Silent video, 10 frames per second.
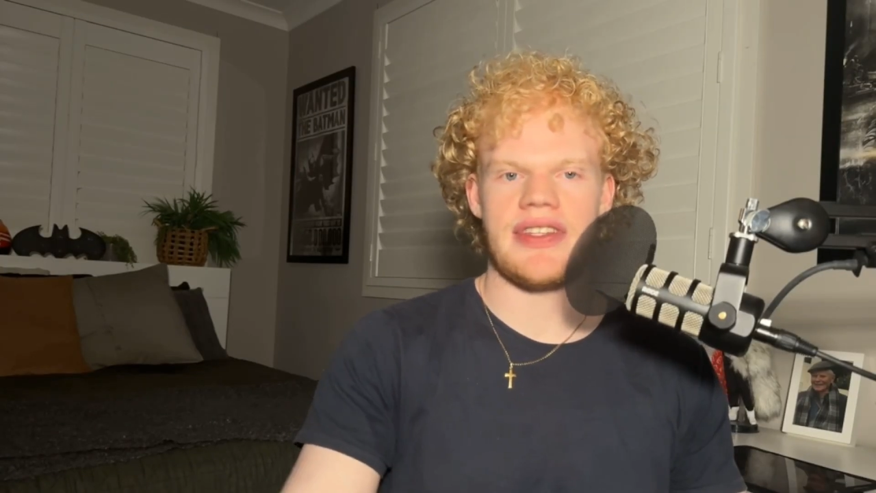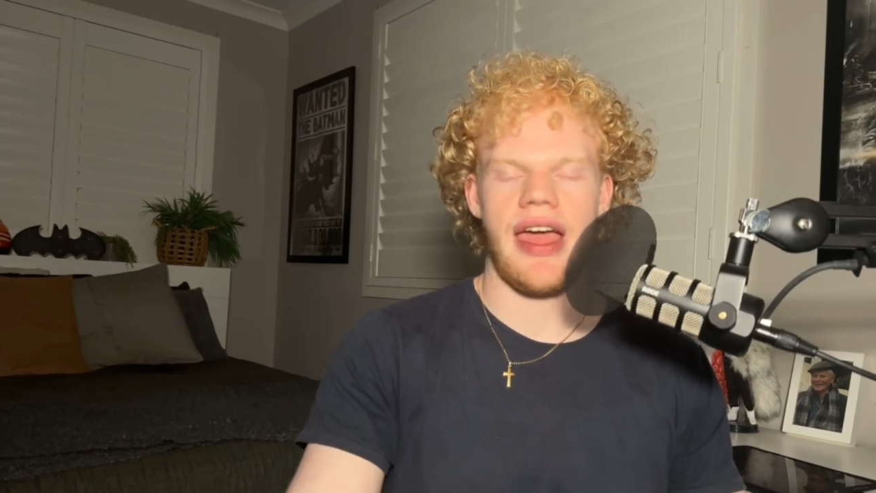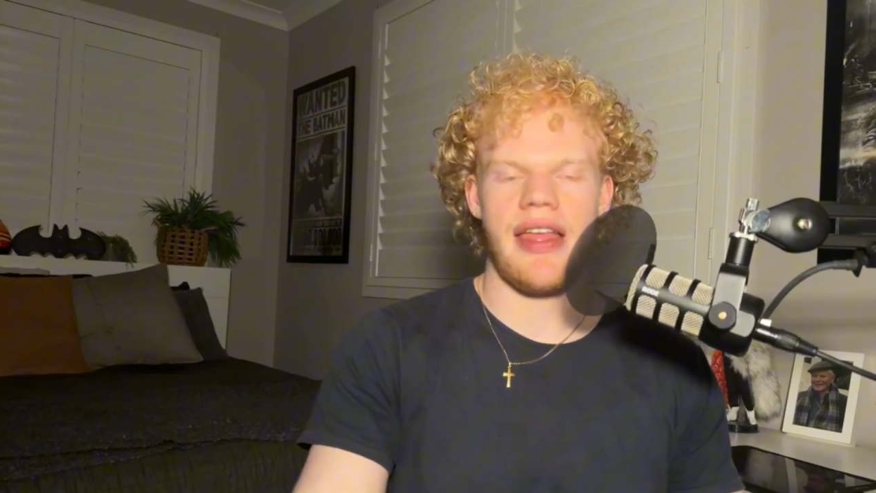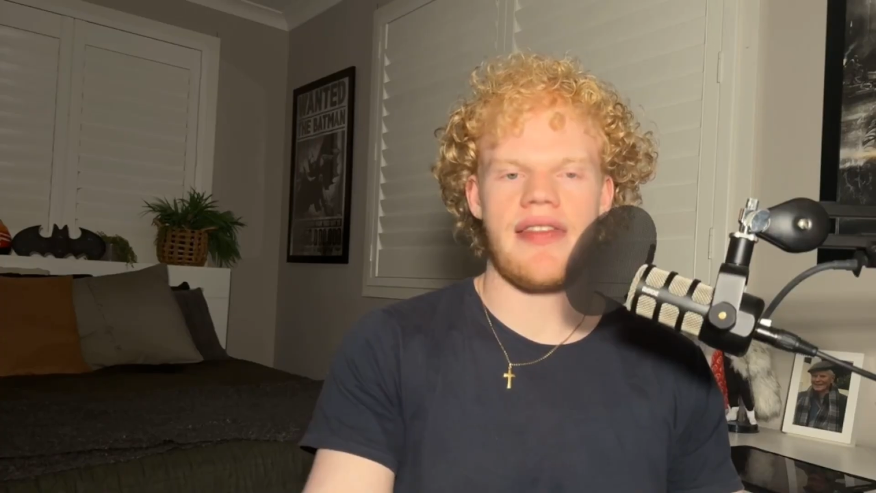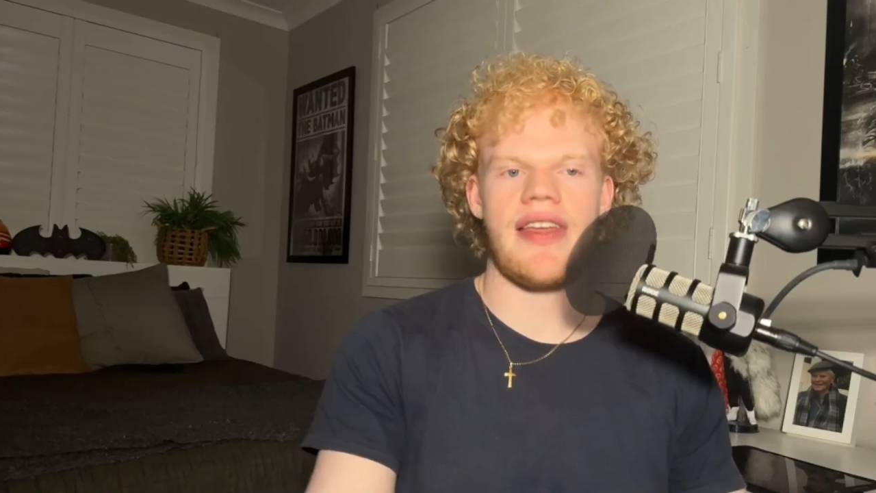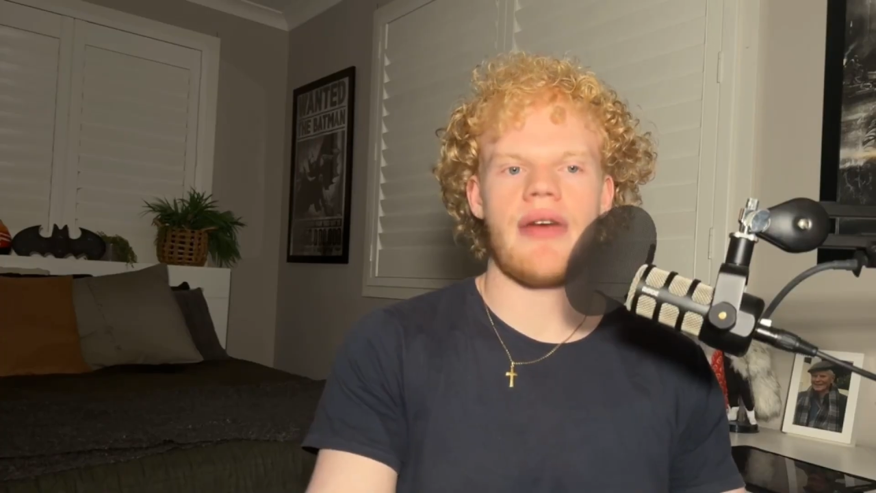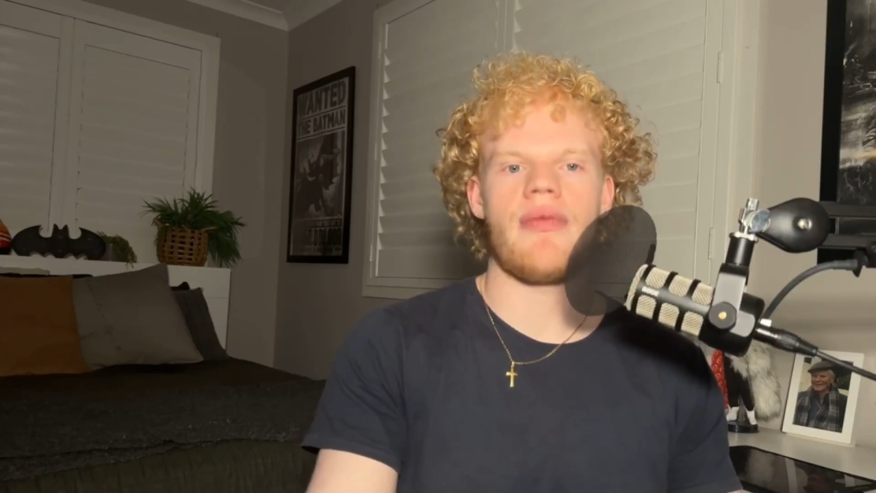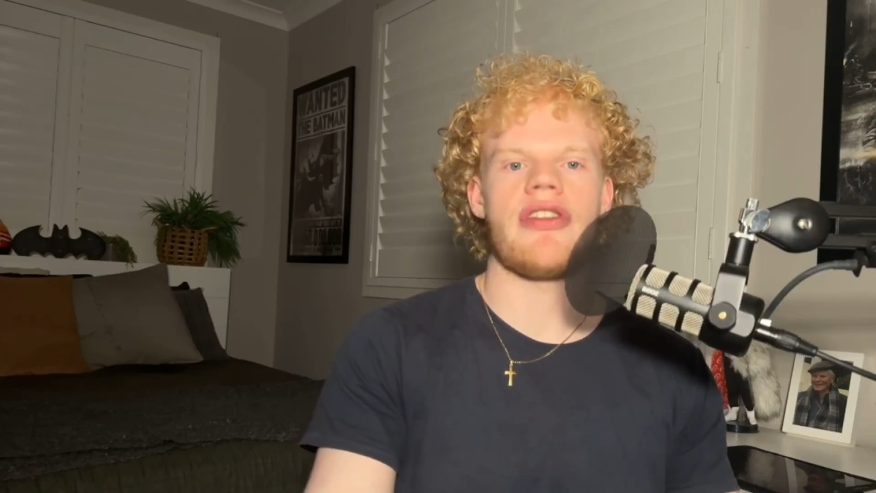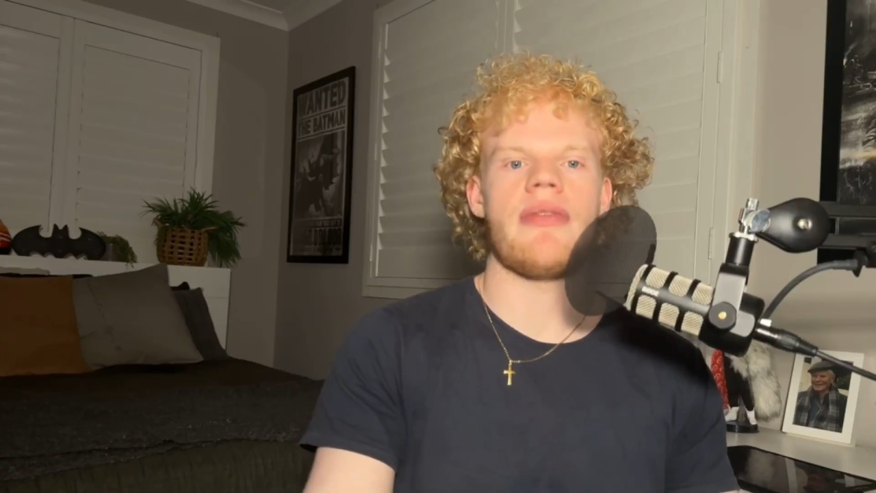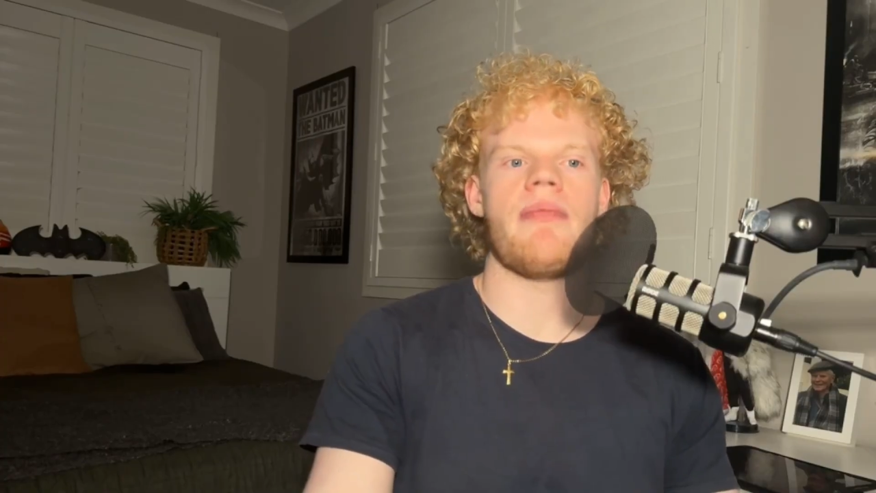hands
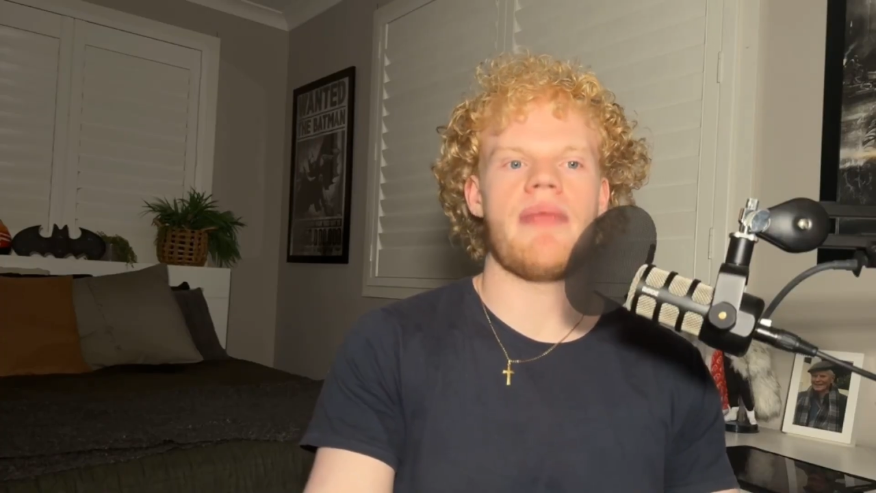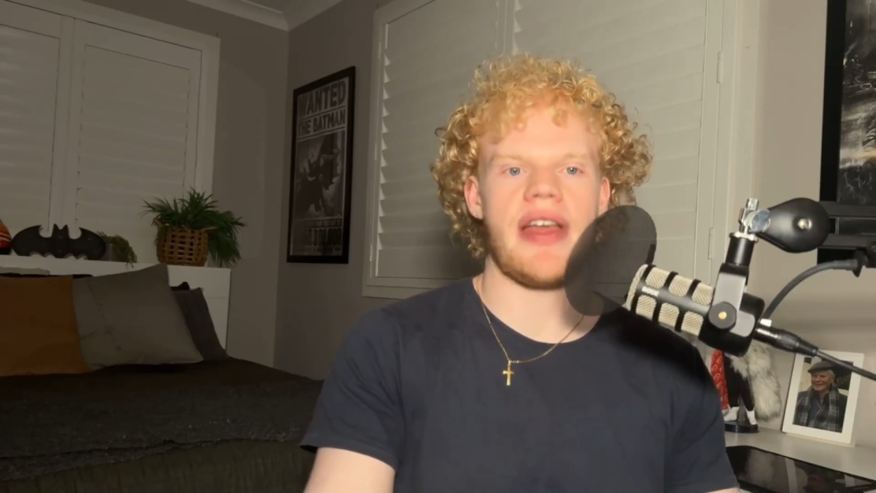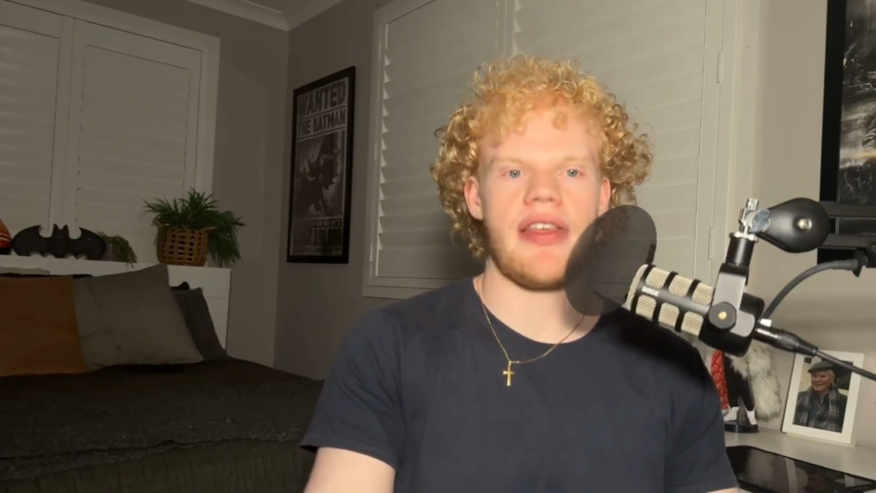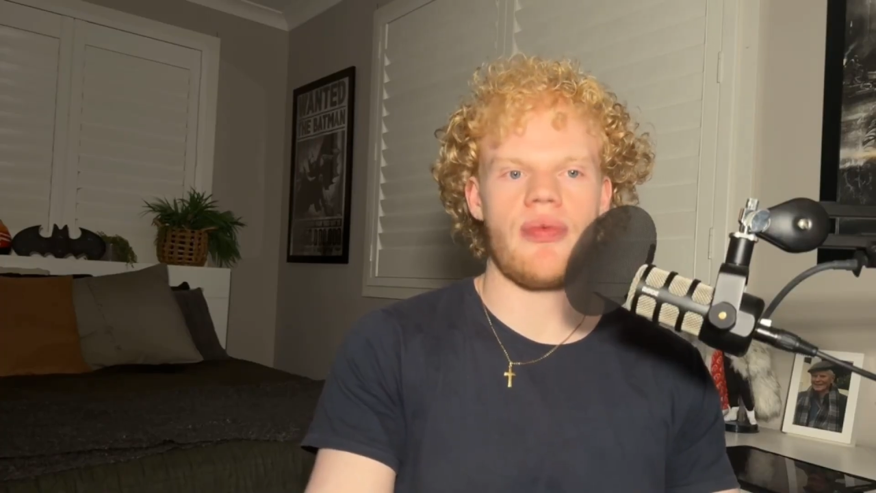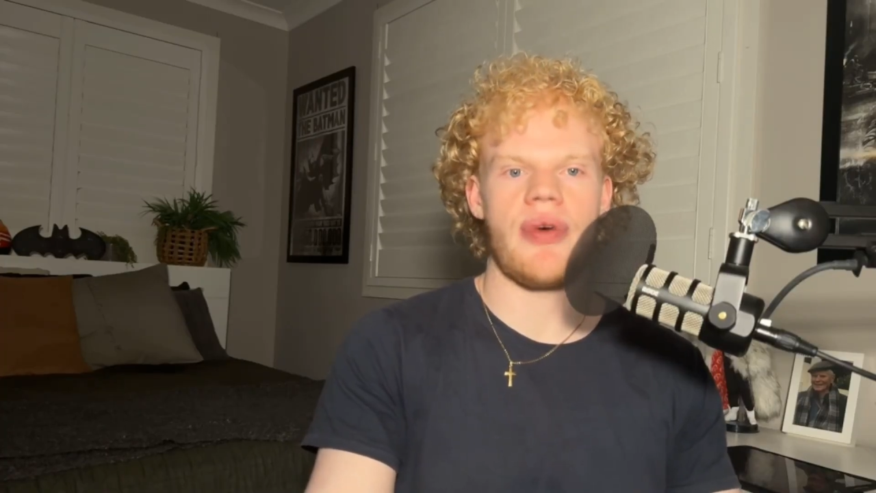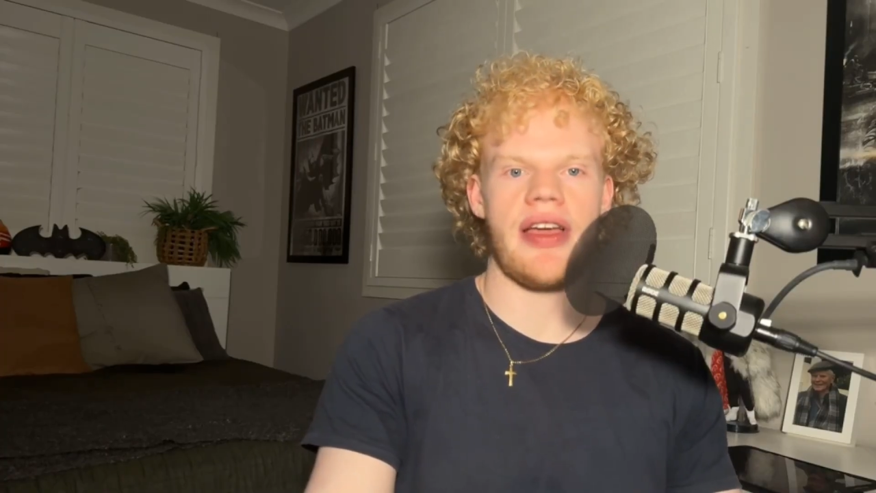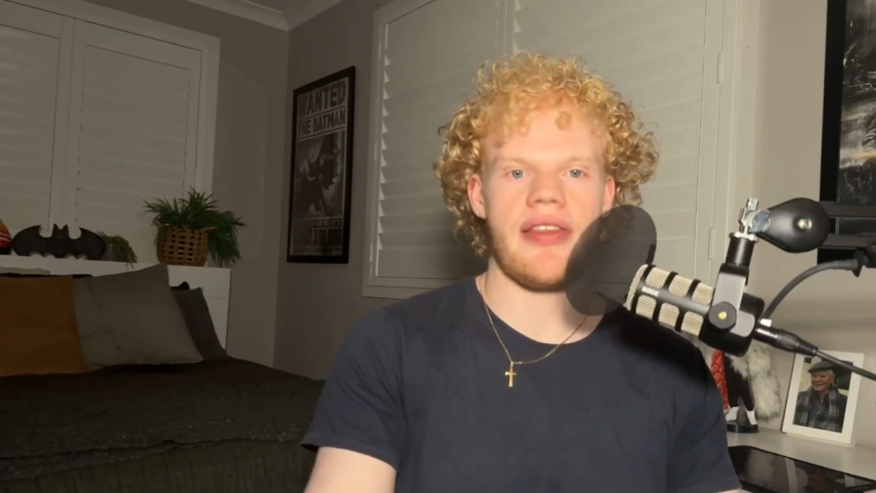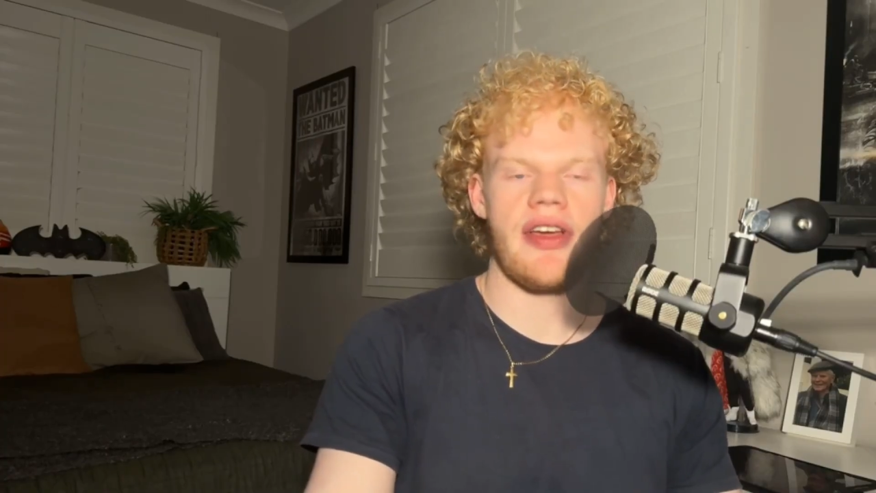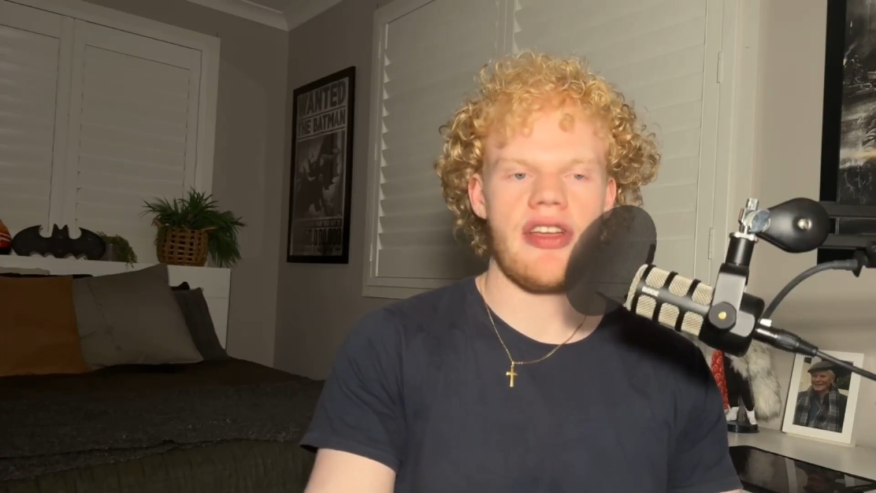down one of the best ways